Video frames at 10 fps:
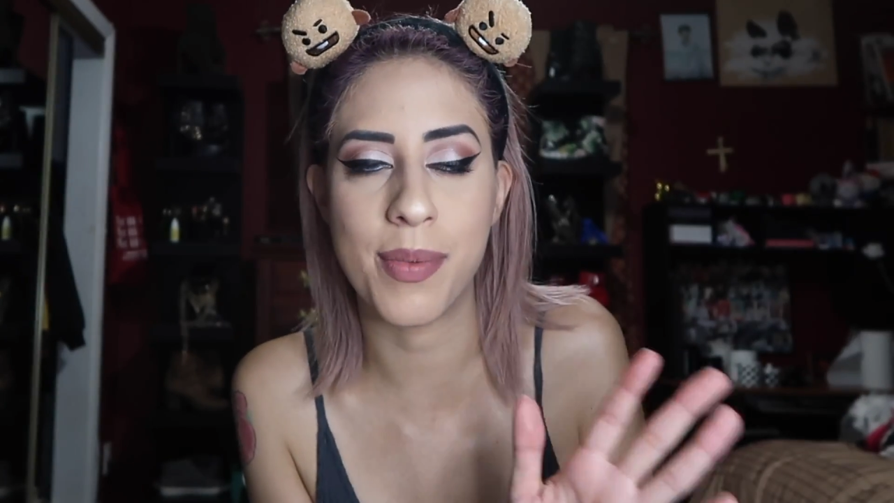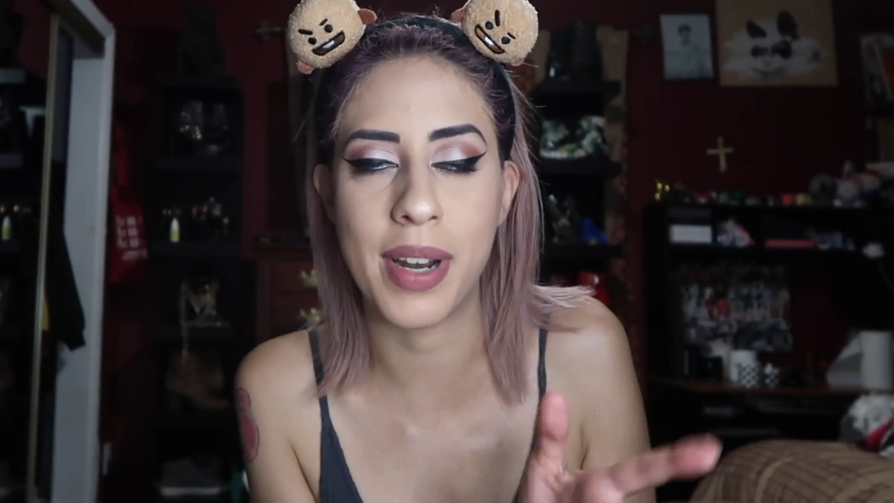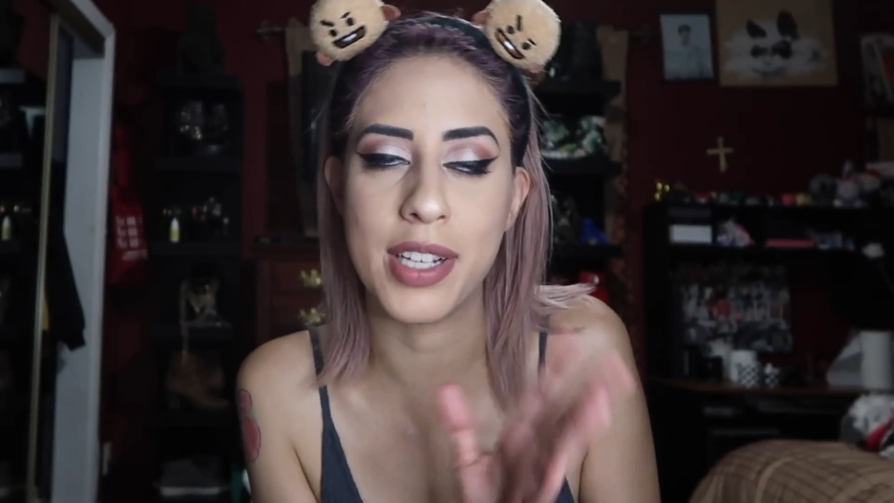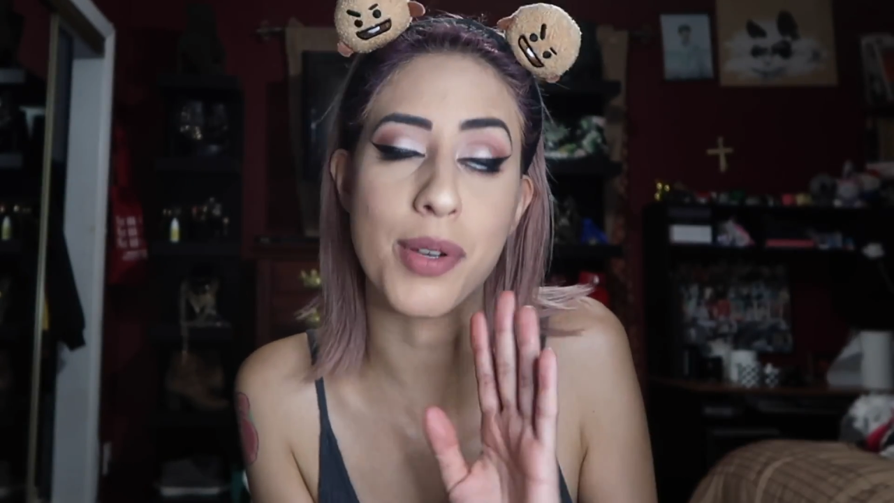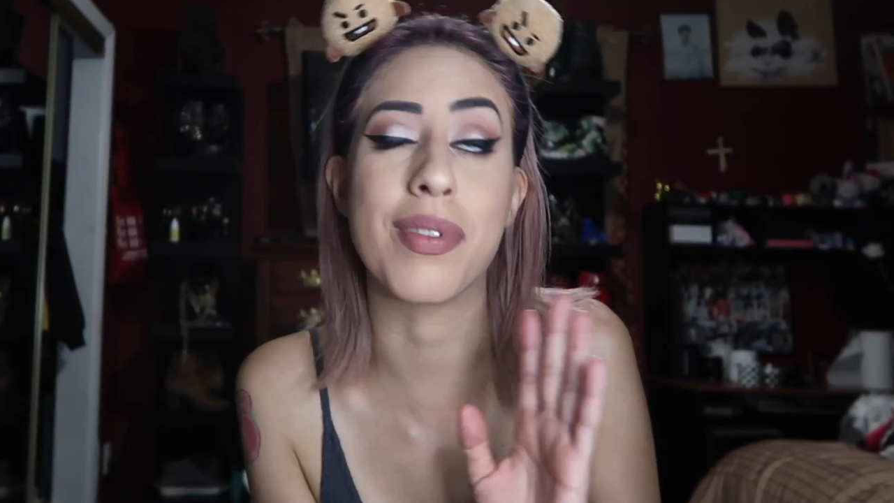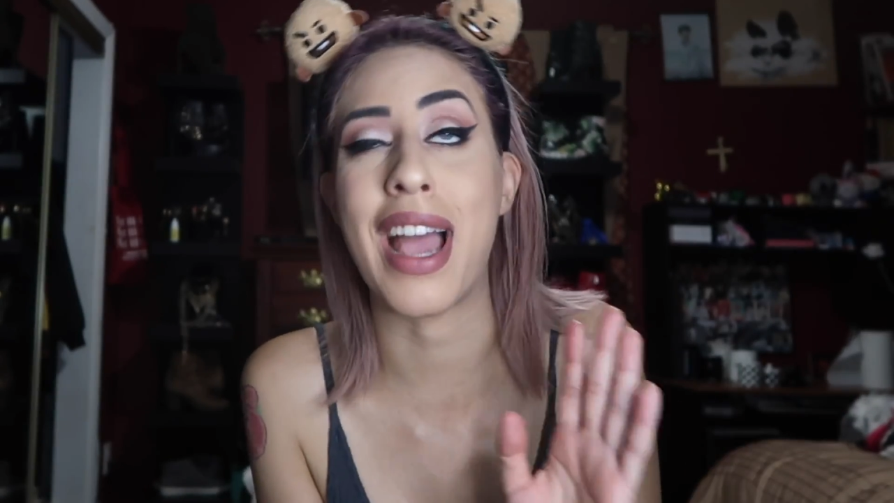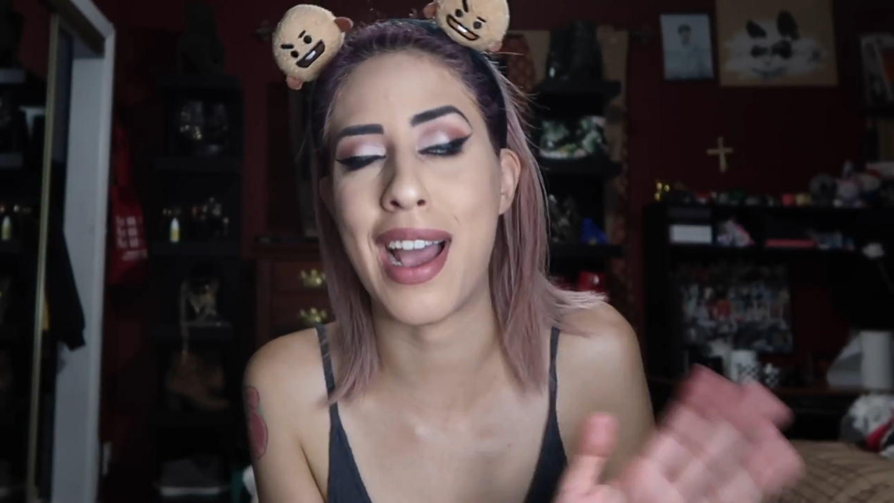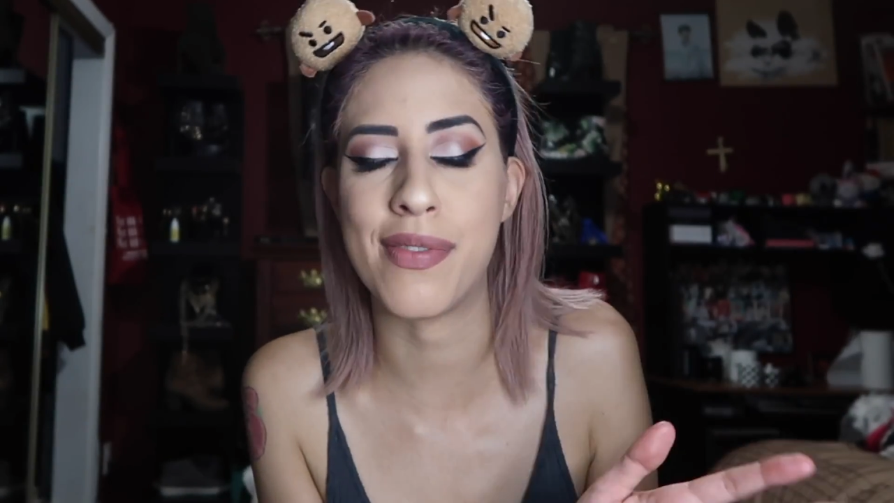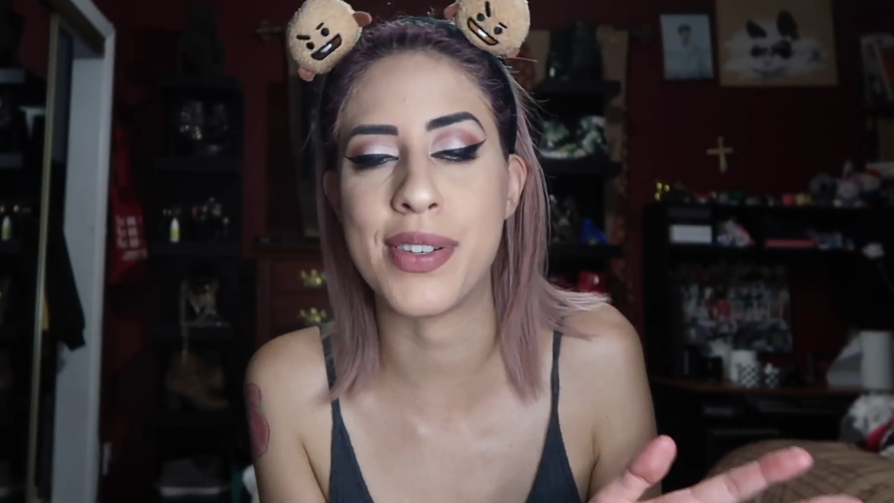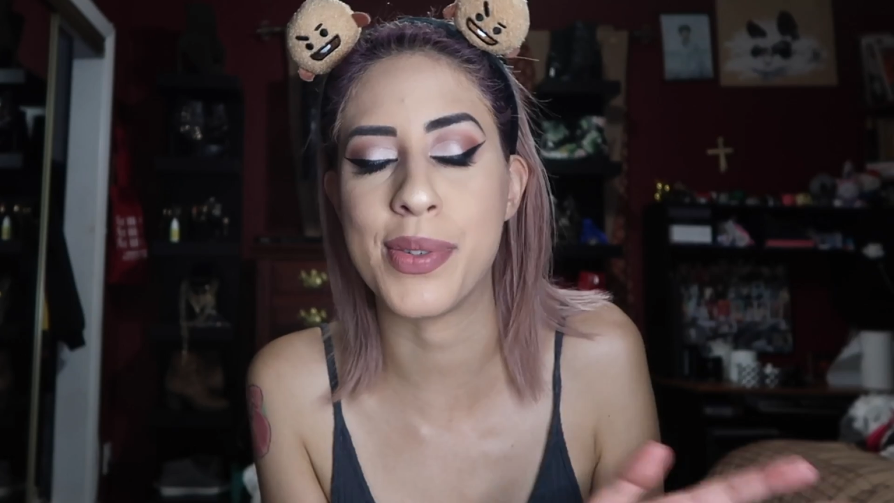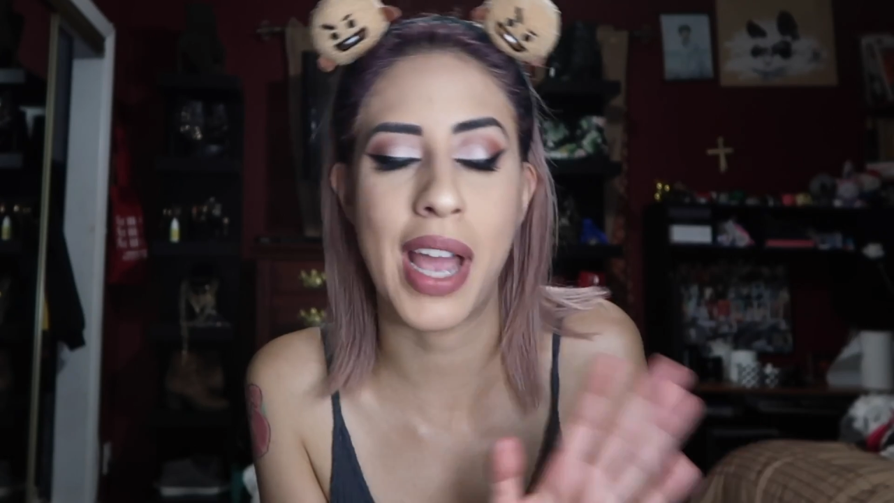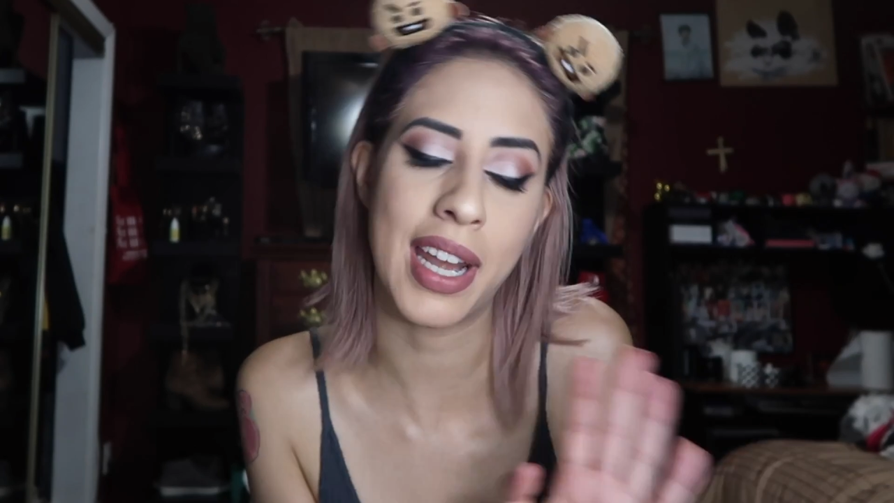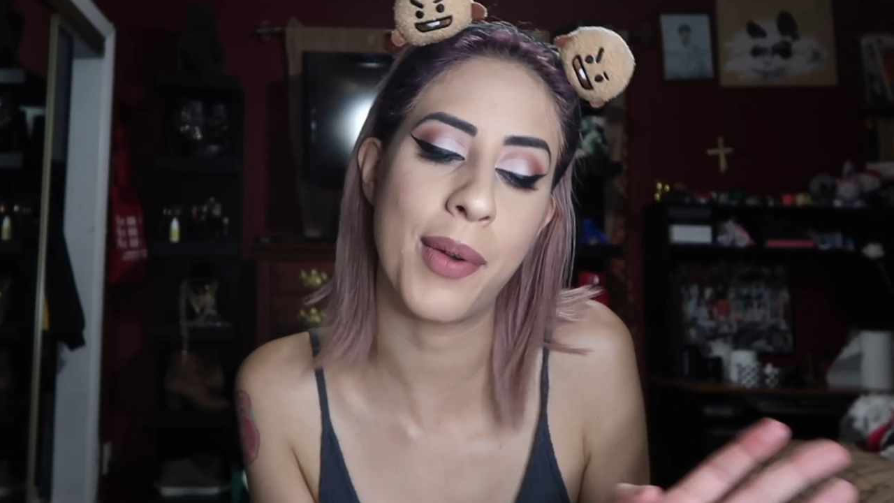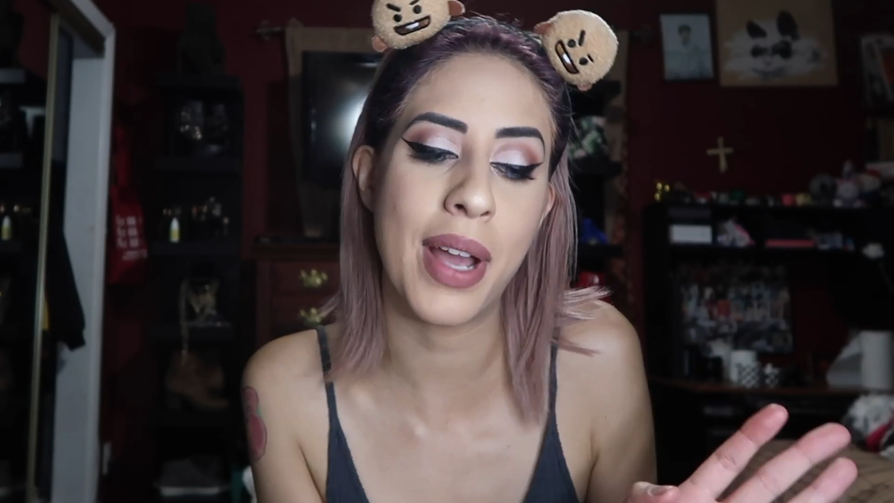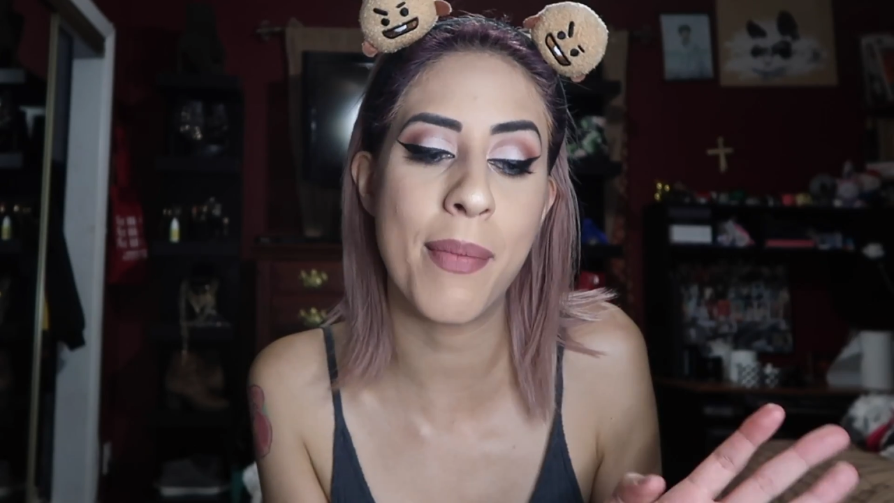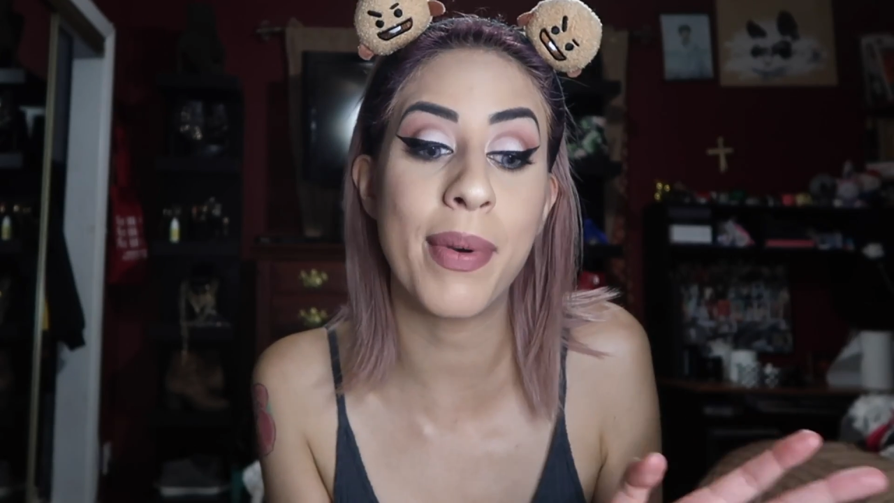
when I don't have to anyway.